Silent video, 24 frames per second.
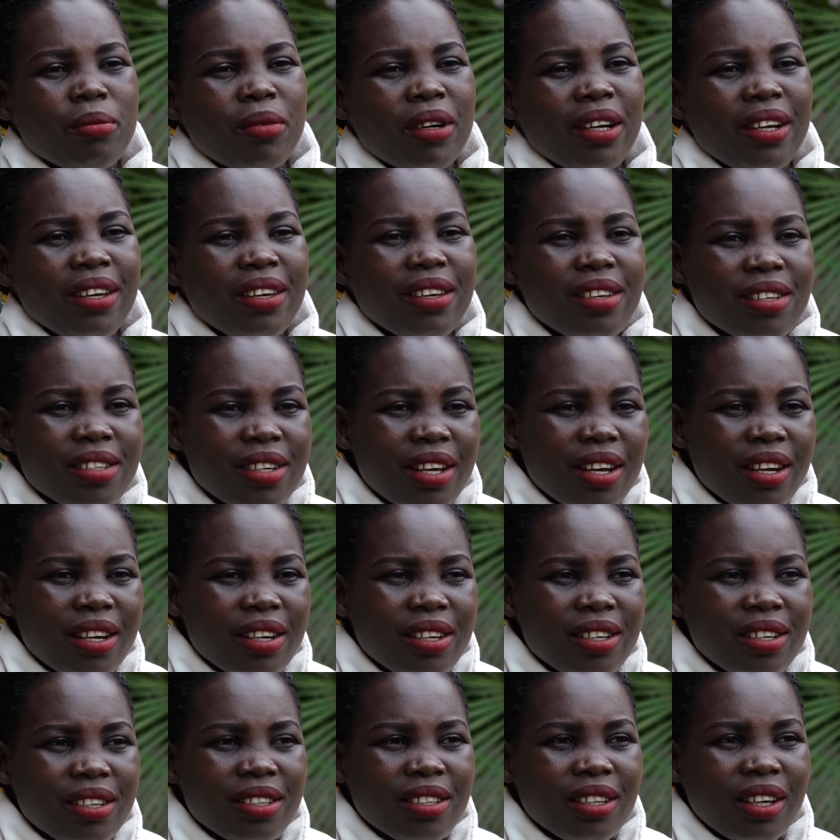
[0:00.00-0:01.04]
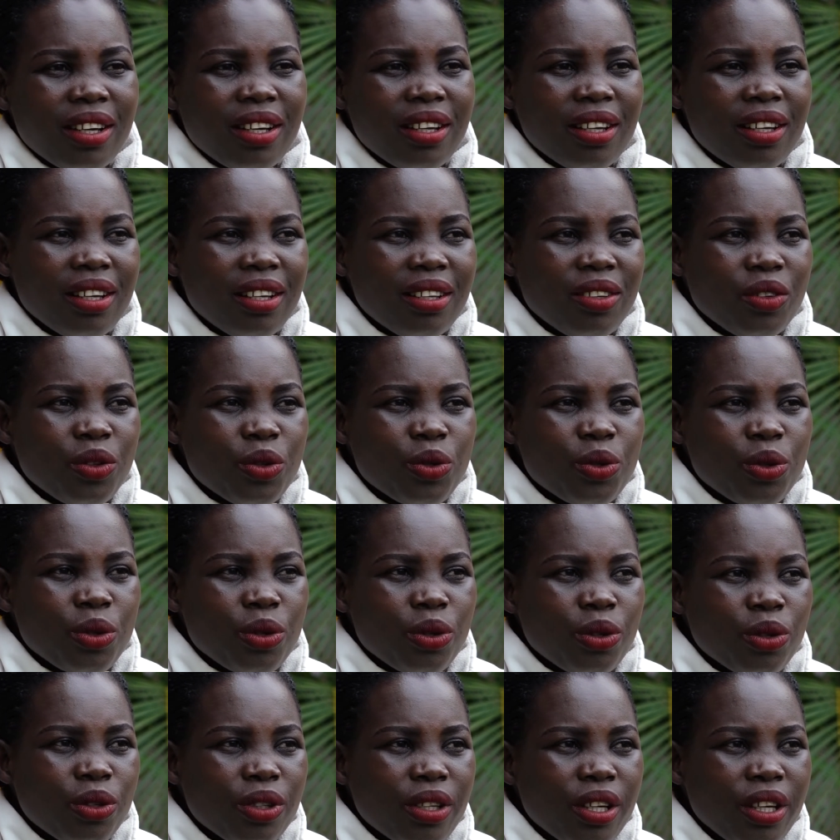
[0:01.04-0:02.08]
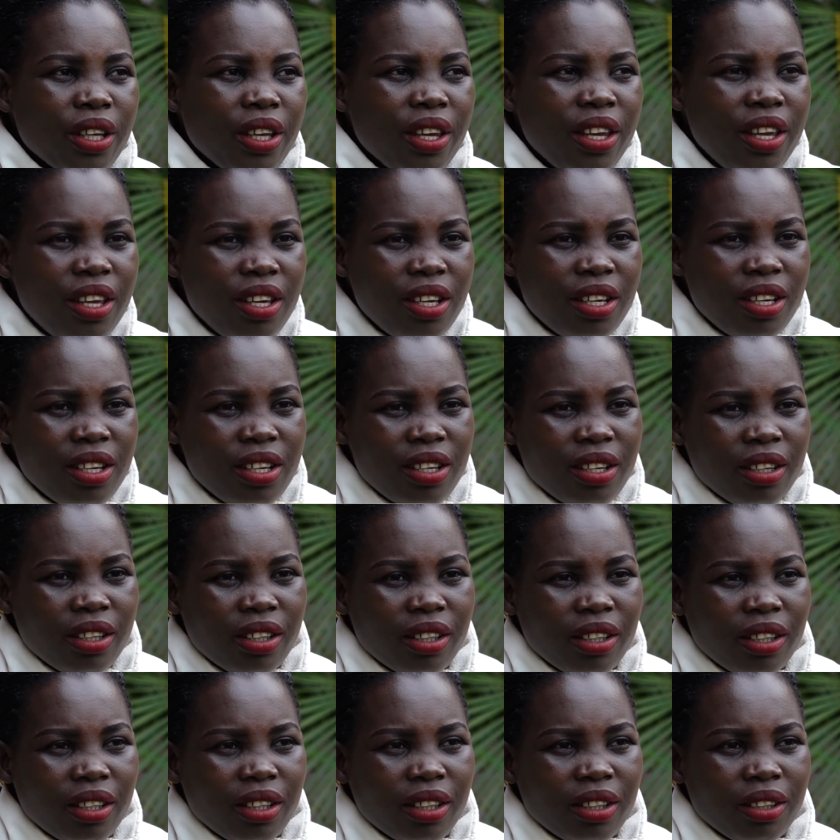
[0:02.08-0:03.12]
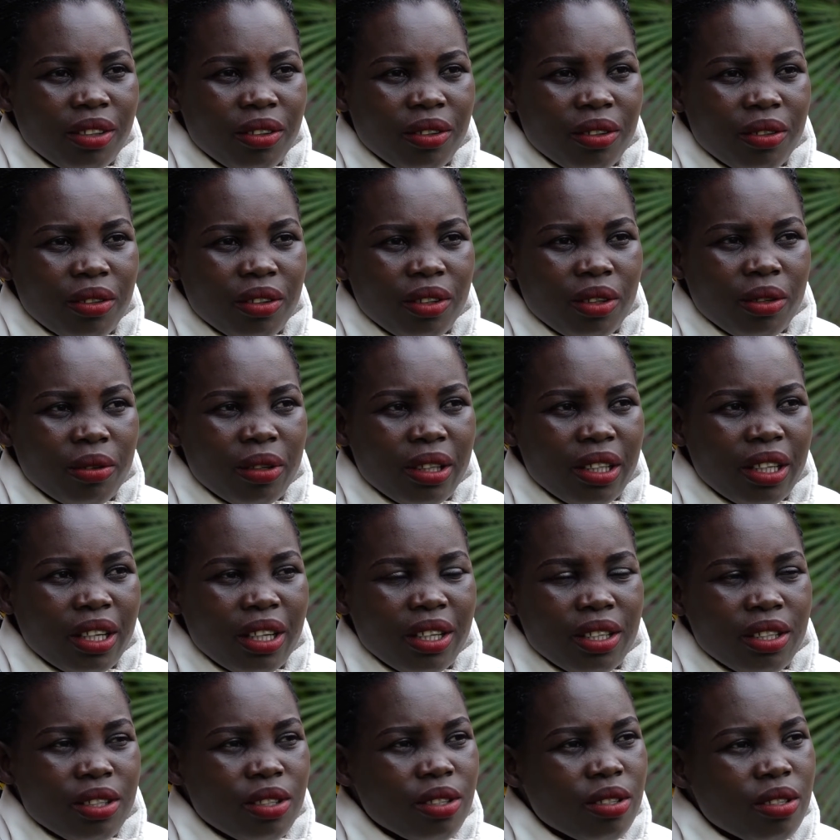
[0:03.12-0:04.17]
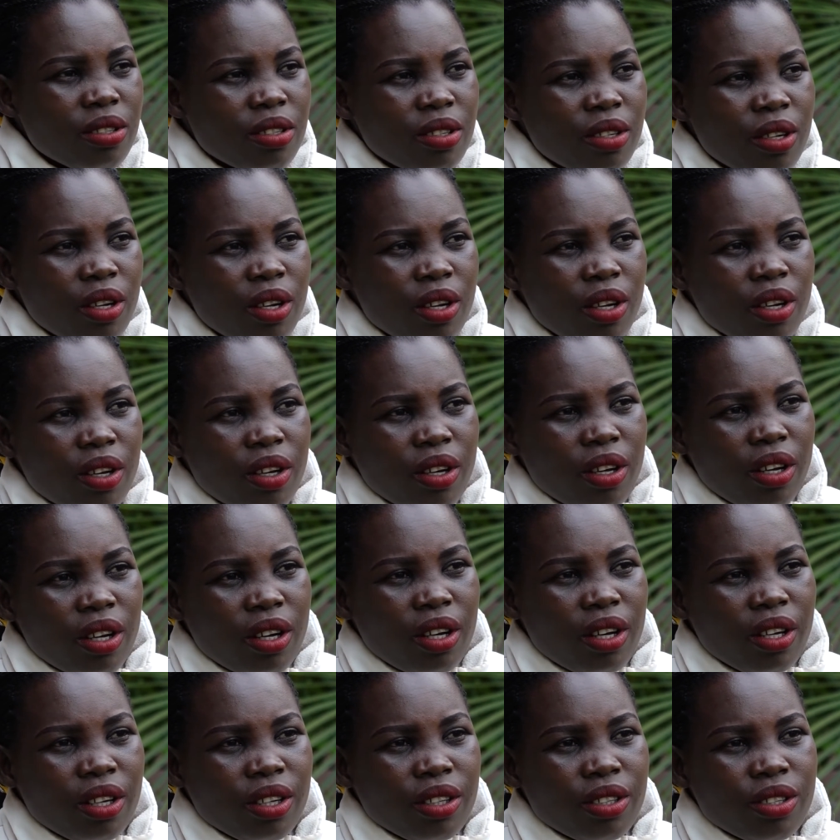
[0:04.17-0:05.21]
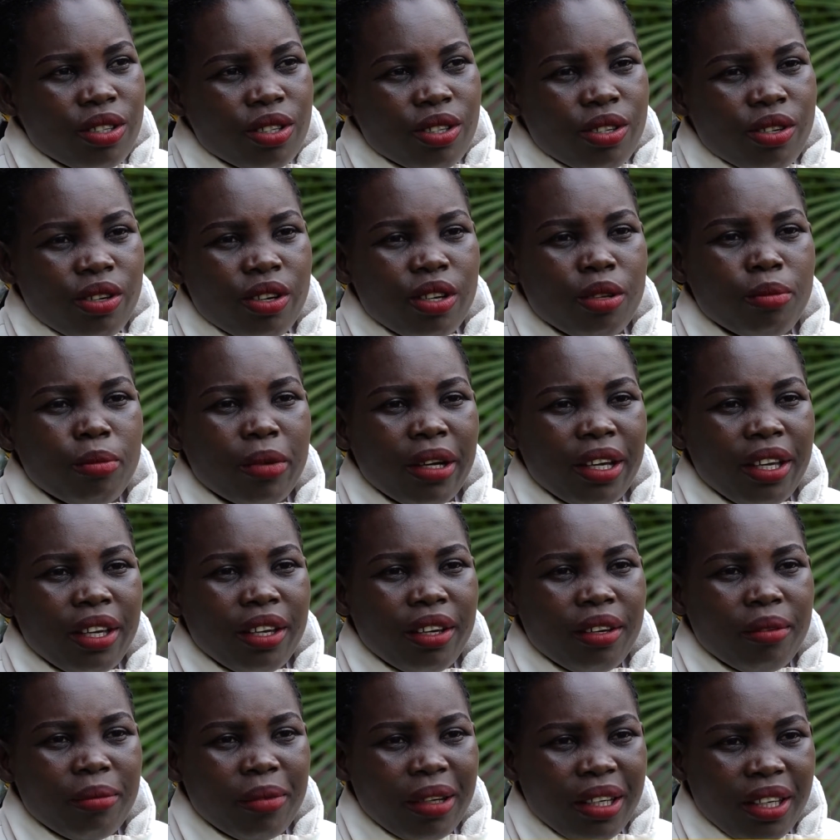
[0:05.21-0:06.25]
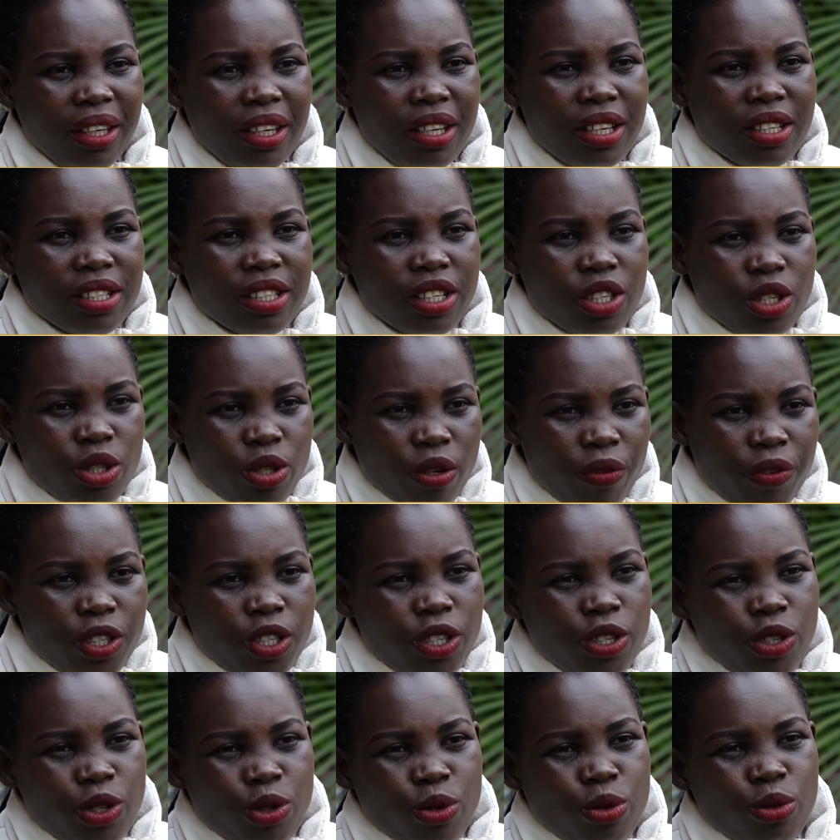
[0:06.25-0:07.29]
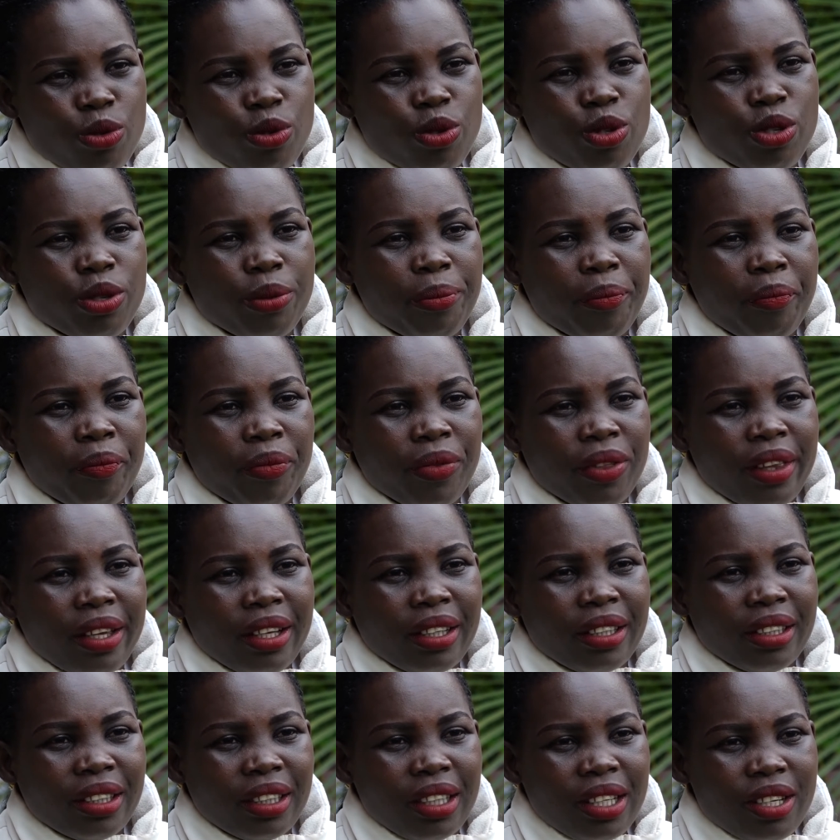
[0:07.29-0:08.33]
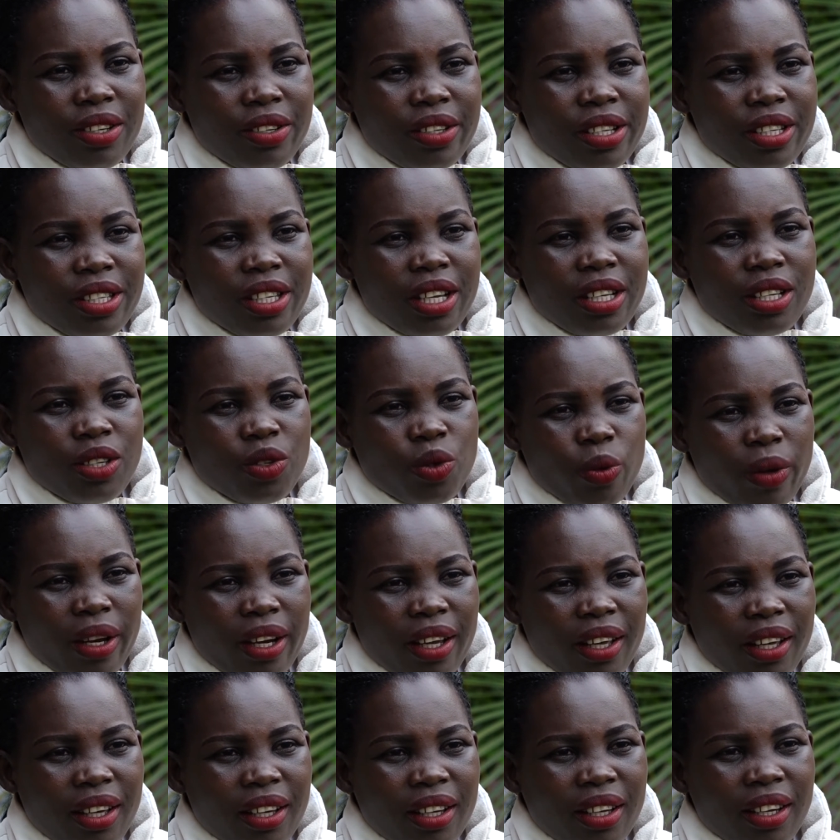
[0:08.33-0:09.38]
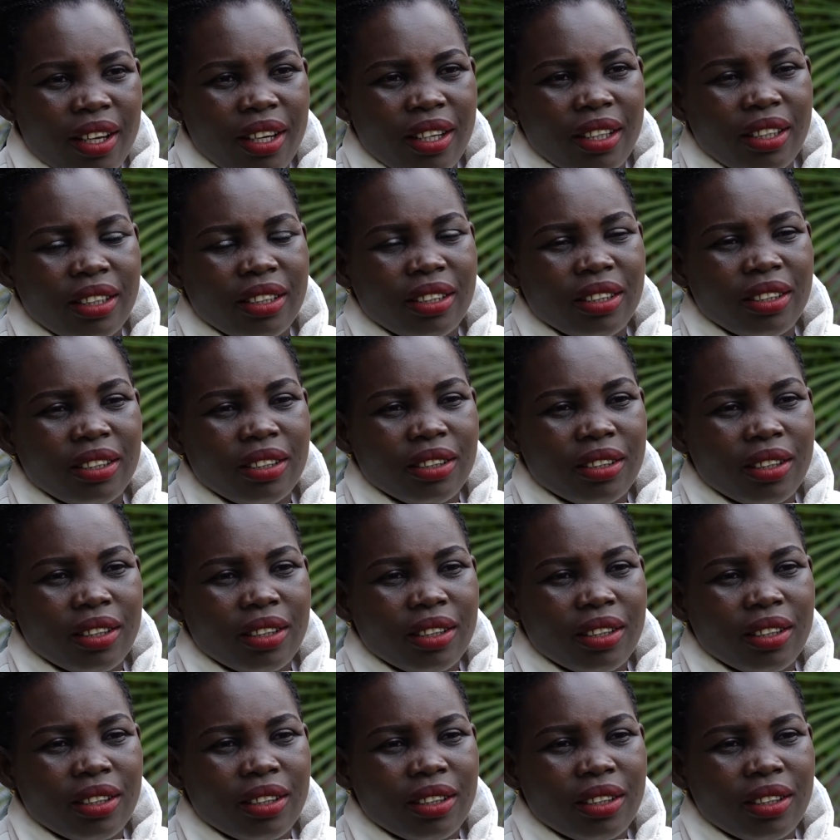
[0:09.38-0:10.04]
injuries and also the knee, and you know, when I destroyed my knees, the soft tissues, now they started swelling, and